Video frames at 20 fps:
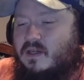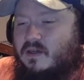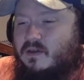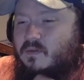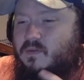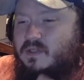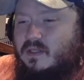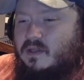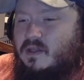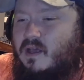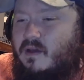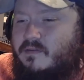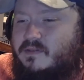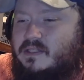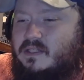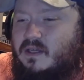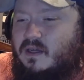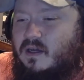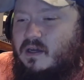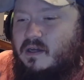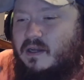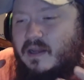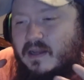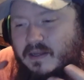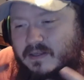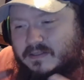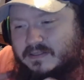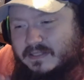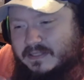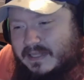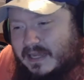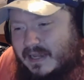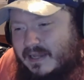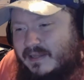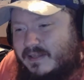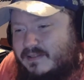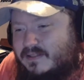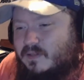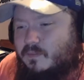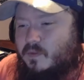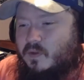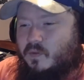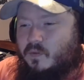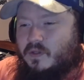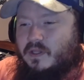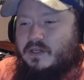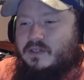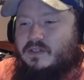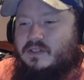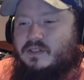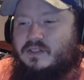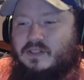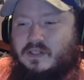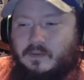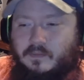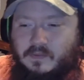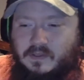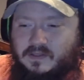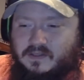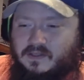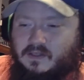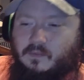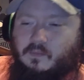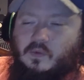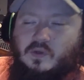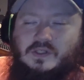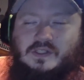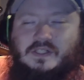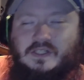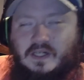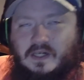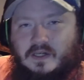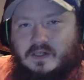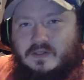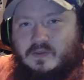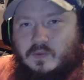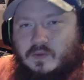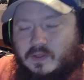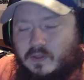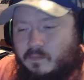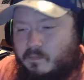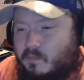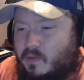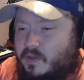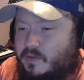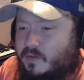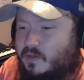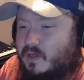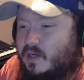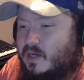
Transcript: It was a love song to that intimate relationship that someone shares with their mother.